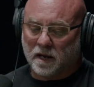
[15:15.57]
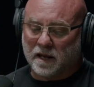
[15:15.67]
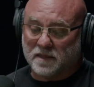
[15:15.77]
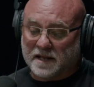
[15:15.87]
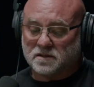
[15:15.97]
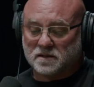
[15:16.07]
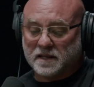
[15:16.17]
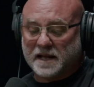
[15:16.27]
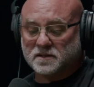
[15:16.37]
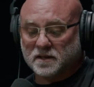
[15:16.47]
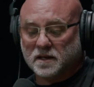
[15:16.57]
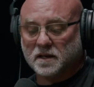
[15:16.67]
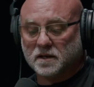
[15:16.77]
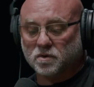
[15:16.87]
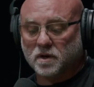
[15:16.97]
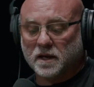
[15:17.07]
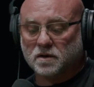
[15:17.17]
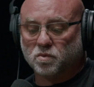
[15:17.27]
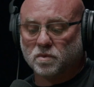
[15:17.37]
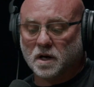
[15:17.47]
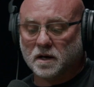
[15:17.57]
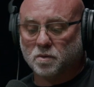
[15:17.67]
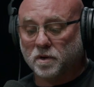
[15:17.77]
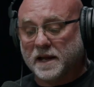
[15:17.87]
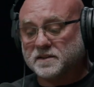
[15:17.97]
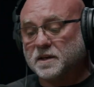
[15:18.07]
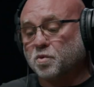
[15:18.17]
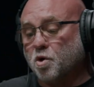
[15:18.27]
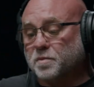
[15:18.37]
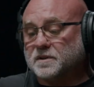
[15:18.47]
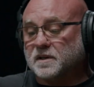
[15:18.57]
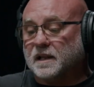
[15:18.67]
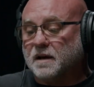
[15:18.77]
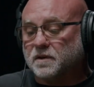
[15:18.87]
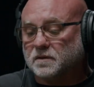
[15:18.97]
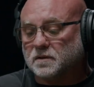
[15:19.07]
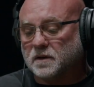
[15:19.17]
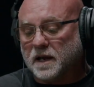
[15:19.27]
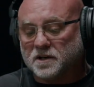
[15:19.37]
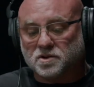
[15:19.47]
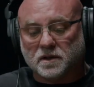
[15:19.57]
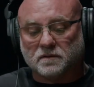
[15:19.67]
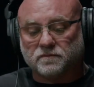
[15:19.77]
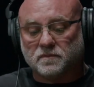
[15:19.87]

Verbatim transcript: And that's that's again in, in uh, well that's in Romans 11 and actually if,